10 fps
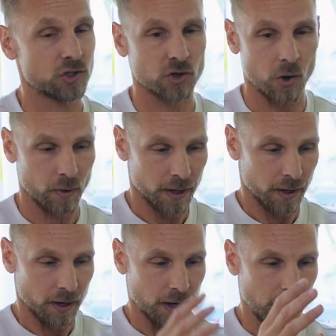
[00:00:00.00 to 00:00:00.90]
So
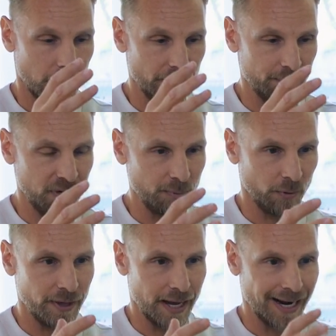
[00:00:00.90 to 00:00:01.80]
uh, the
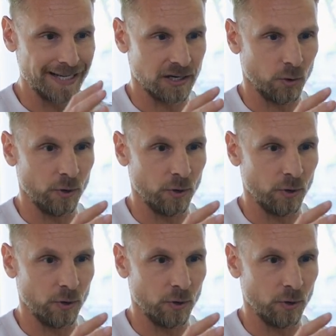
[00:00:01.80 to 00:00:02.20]
people that I deal